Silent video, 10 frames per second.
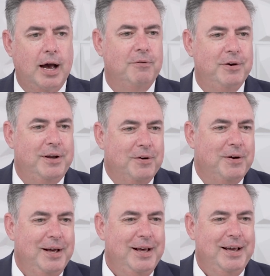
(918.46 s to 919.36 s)
have
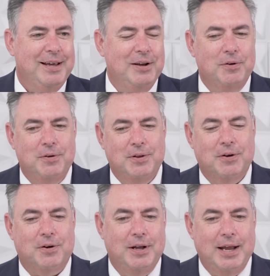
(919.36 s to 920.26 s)

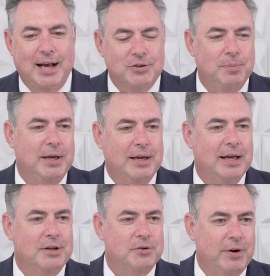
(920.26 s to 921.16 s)
your kid has to be
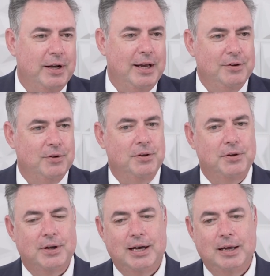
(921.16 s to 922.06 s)
getting straight A's all the
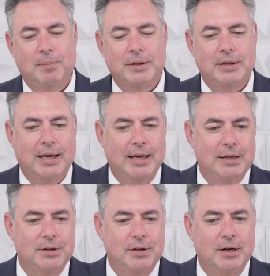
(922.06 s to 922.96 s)
time,
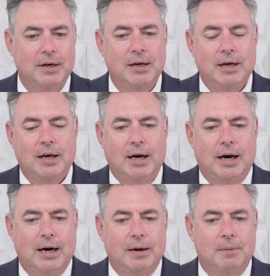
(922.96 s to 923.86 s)
and
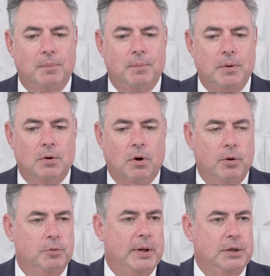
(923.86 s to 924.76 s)
you're
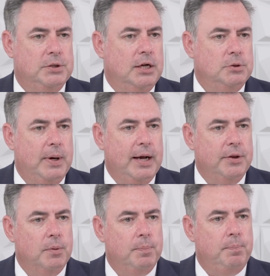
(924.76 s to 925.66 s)
always being judged by
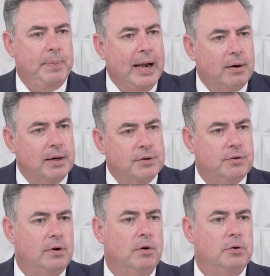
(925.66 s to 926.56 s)
other parents.
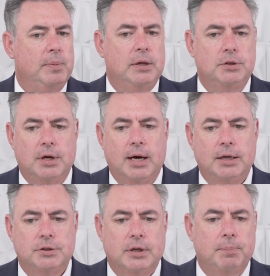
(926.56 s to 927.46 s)
You're always being
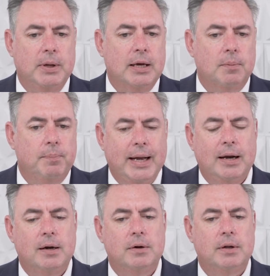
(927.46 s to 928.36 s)
judged and being
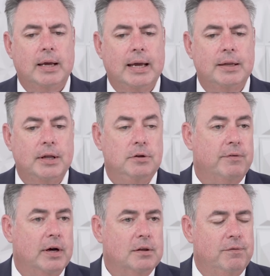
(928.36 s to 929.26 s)
compared, and then you've
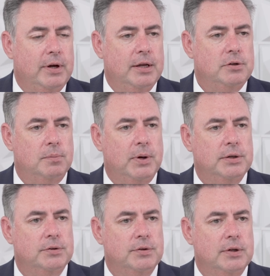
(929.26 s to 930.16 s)
got the financial
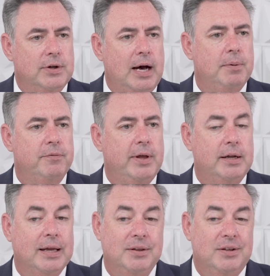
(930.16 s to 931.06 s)
pressures on top of
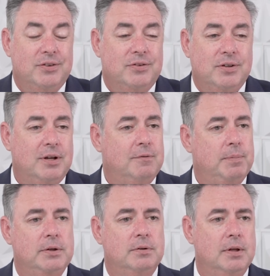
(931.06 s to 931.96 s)
that. And this is a tough
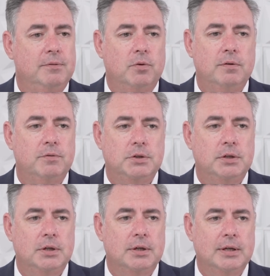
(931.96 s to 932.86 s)
place to live. Northern
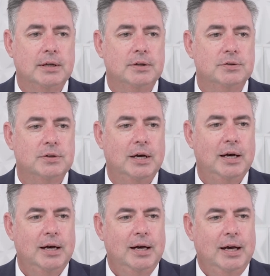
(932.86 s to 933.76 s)
Virginia is
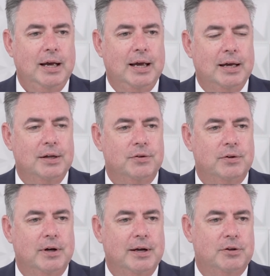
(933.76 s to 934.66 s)

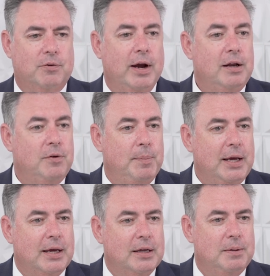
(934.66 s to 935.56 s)
it's great if you
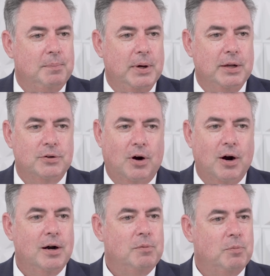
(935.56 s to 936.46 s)
make it, but it's
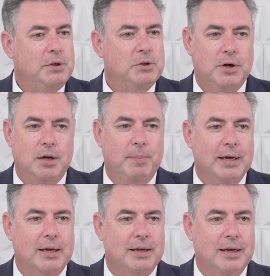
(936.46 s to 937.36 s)
hard when you're trying to
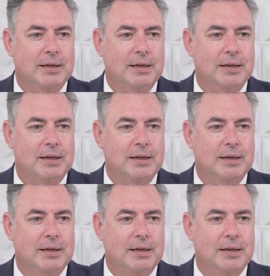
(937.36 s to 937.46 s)
make it. And